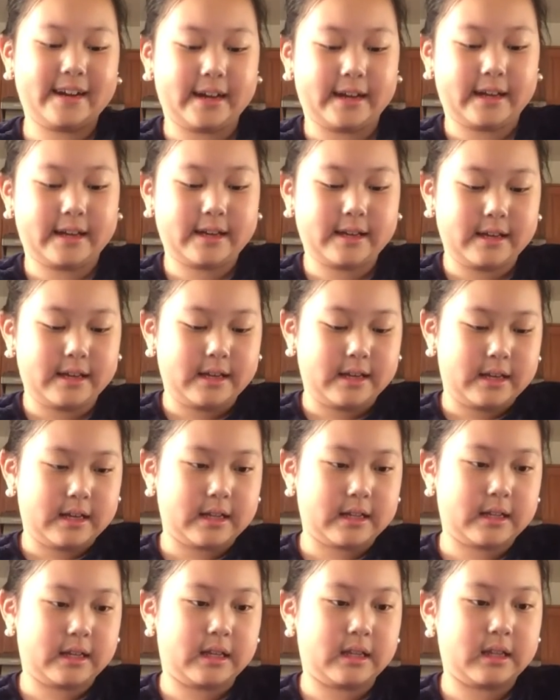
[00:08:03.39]
I
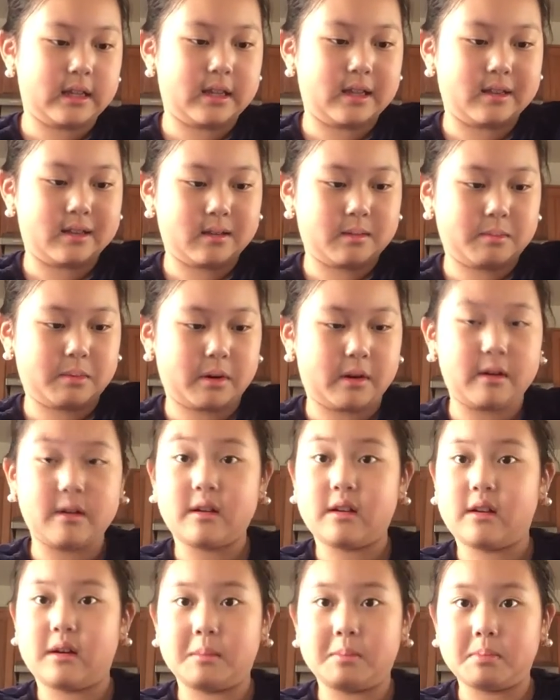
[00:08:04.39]
clean this part
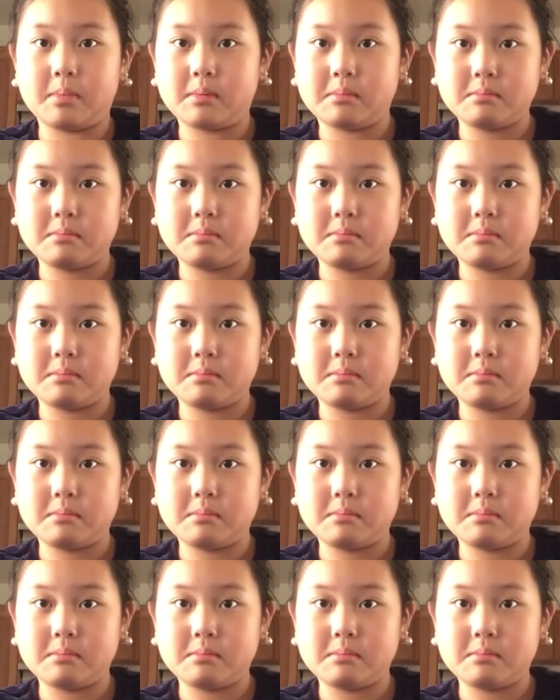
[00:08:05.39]
up.